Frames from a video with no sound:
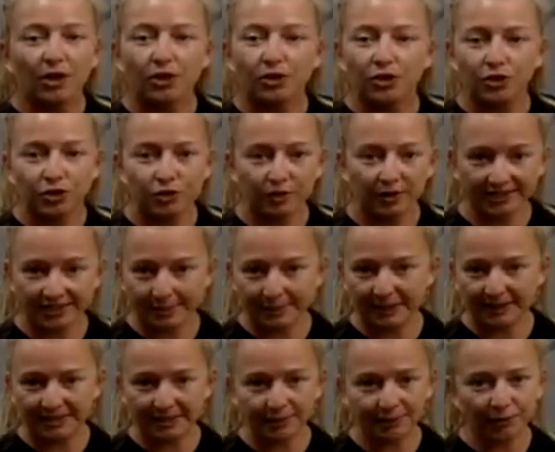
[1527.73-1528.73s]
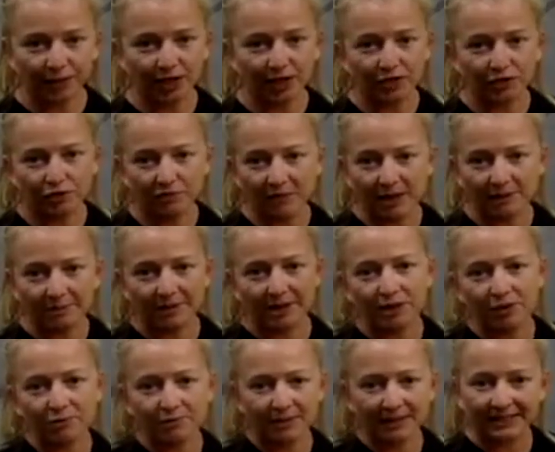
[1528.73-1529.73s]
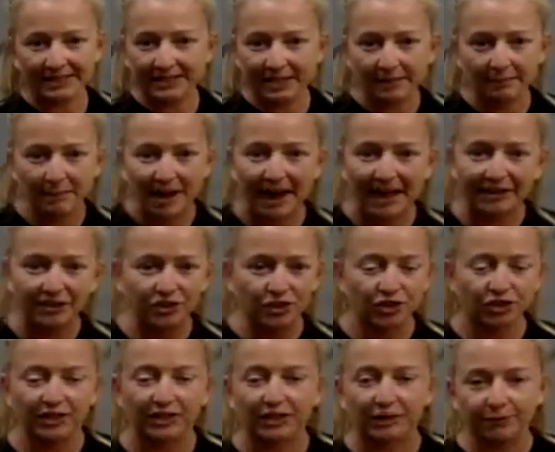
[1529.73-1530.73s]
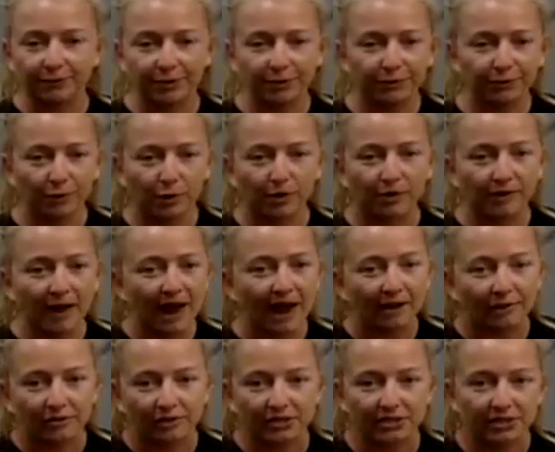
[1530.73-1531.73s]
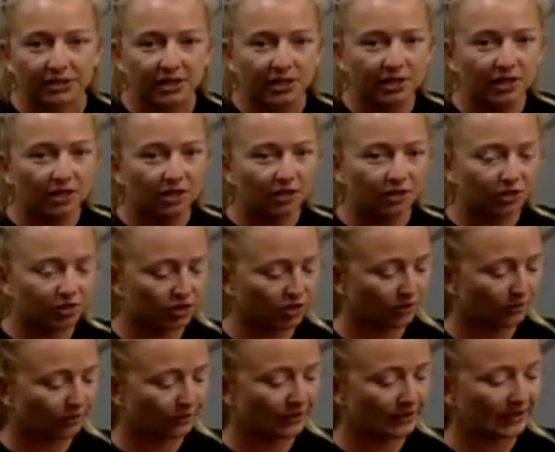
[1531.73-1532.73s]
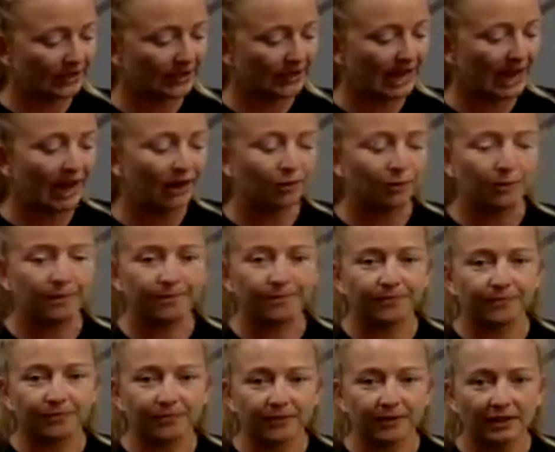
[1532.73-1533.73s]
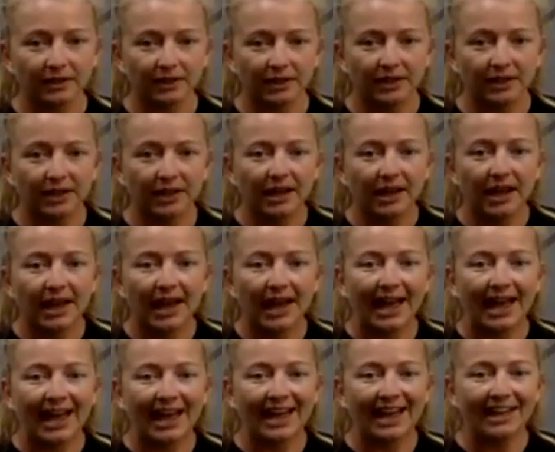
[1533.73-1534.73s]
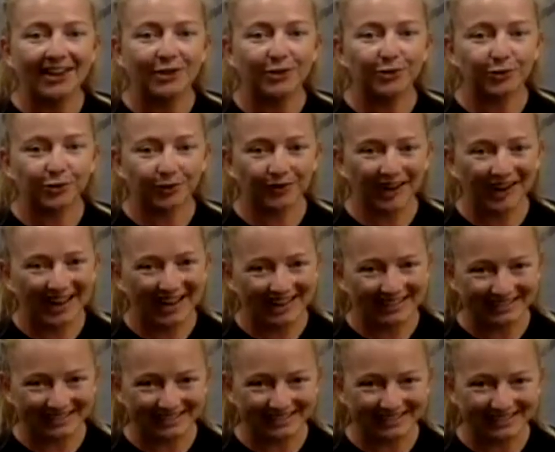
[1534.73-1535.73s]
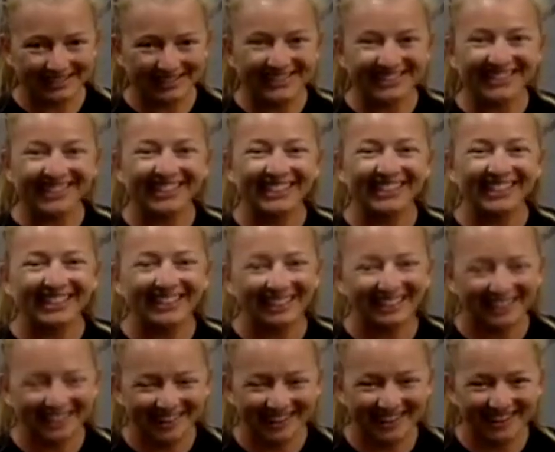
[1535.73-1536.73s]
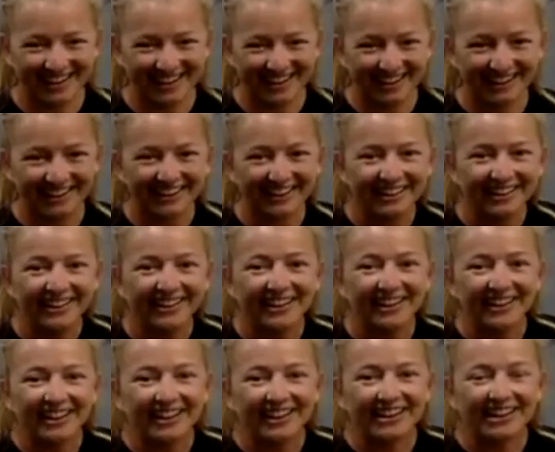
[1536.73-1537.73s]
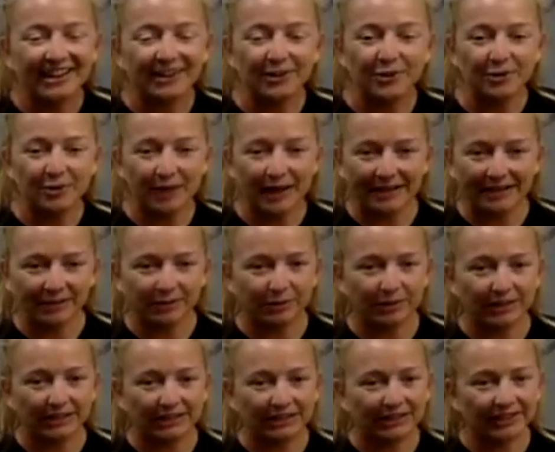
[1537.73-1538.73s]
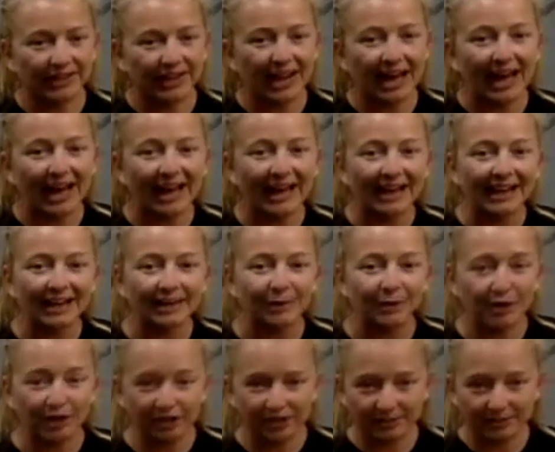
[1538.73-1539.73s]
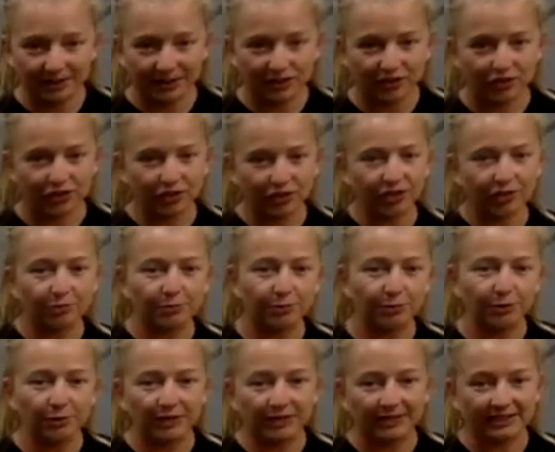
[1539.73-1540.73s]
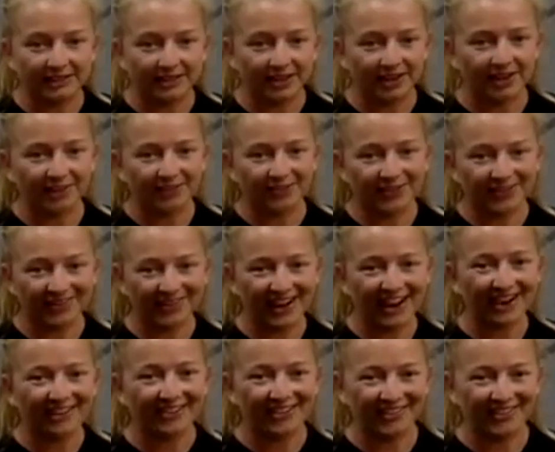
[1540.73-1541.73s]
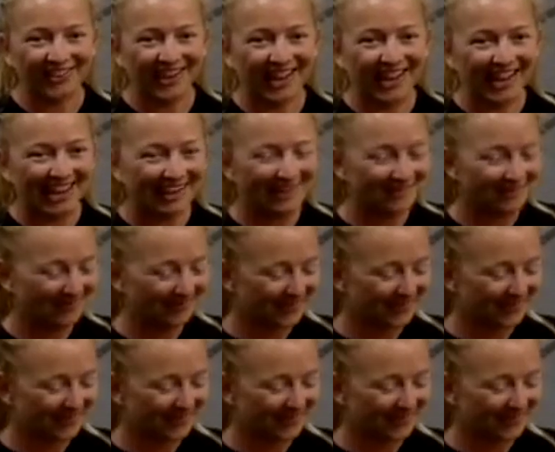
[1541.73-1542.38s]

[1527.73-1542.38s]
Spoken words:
Do what's best for you. Maybe you mix and match. You're here for 4 rounds, so feel it out. And rest. Good. Now, no matter where you're at, I want you to make sure your booty's off the ground, okay?